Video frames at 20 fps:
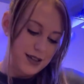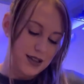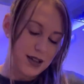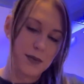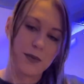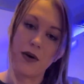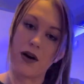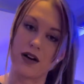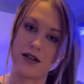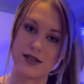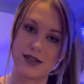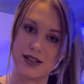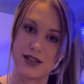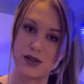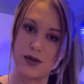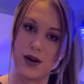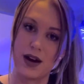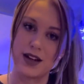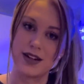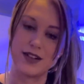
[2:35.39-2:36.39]
The box is
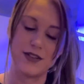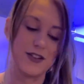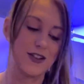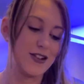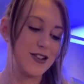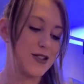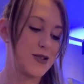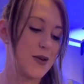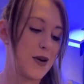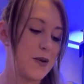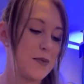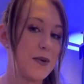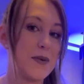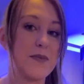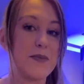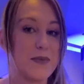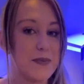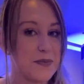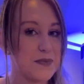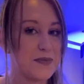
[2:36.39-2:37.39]
quite difficult to
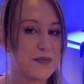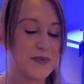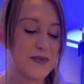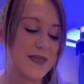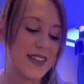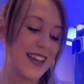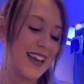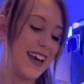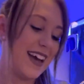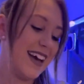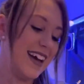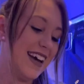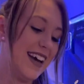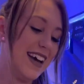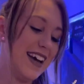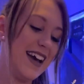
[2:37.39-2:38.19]
open.